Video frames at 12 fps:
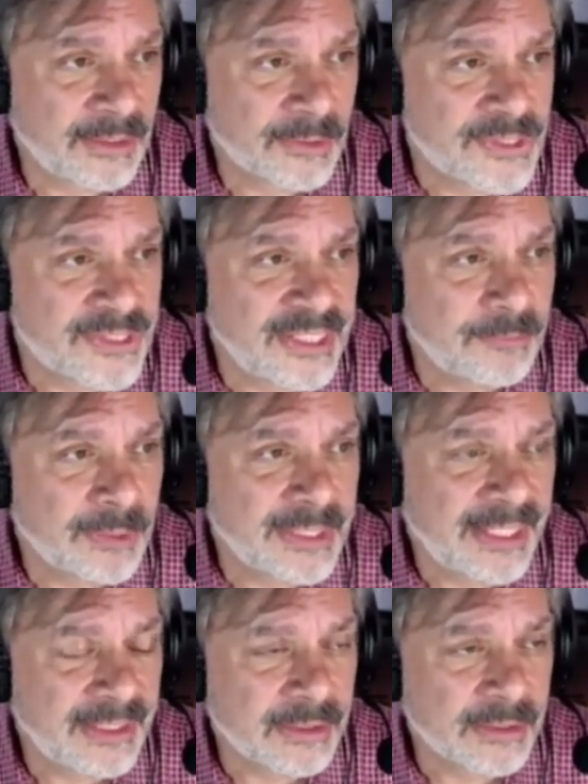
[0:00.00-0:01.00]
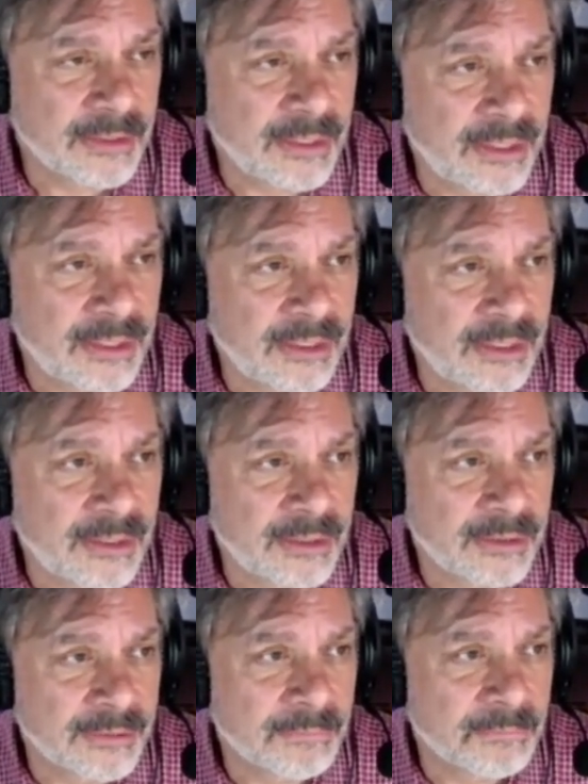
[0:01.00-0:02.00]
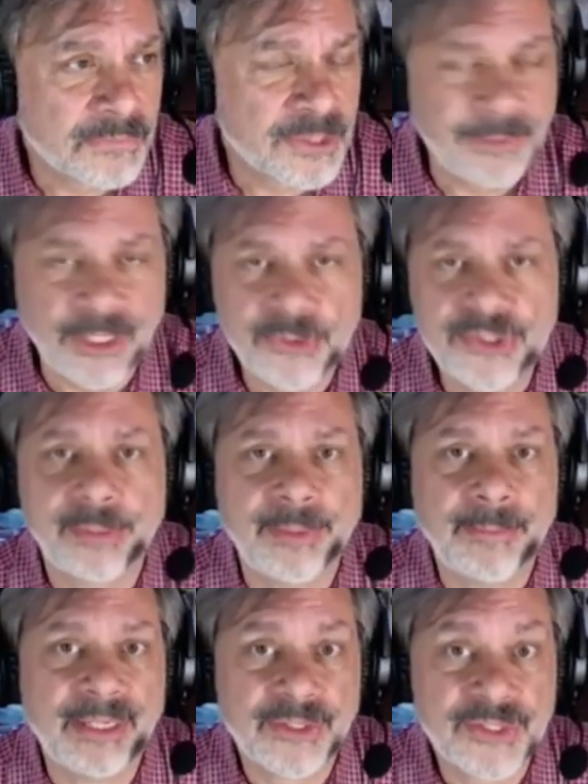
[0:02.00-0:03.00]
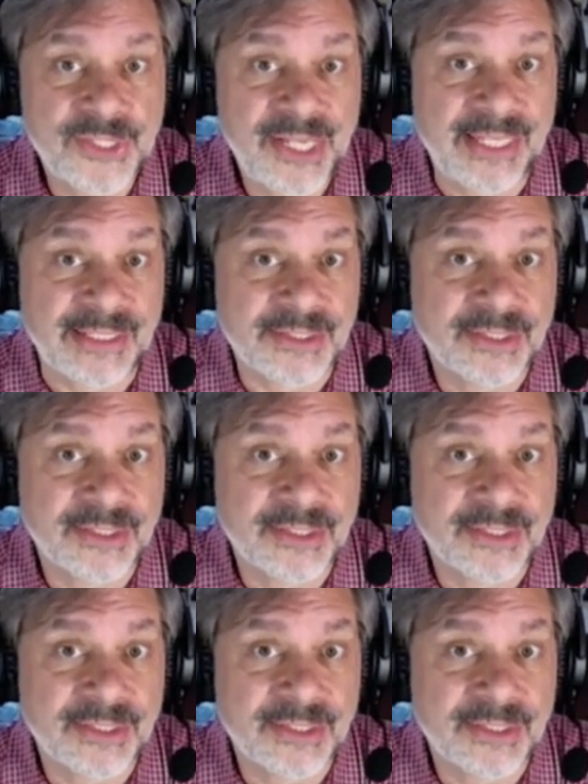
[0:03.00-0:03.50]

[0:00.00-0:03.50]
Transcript: Steve will get uh, some notes to me about a set,